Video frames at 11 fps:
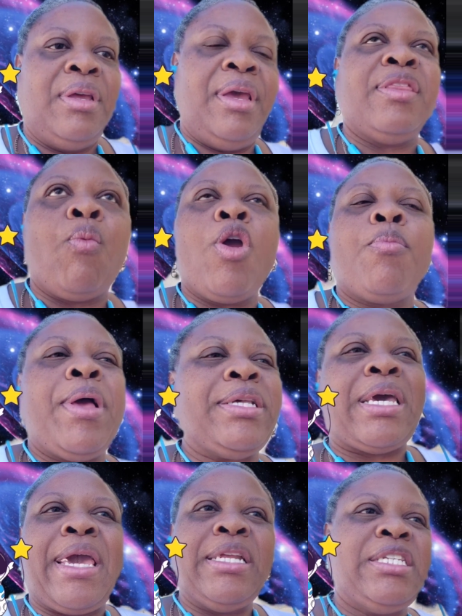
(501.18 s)
In the workplace,
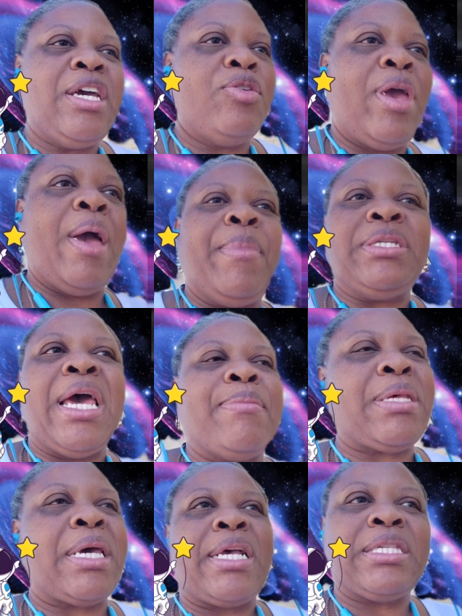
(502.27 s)
I can't tell you how many
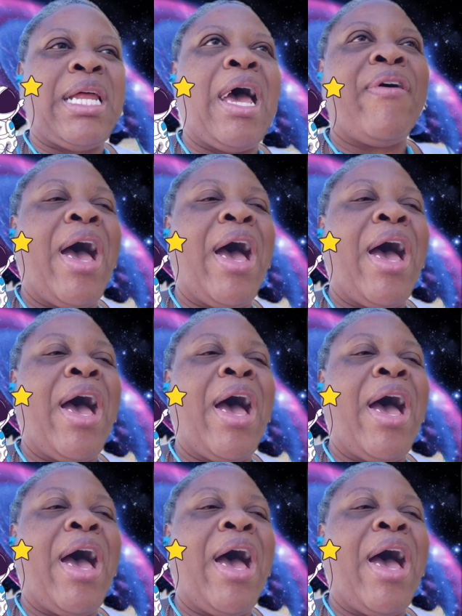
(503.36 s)
times, like I said, I've,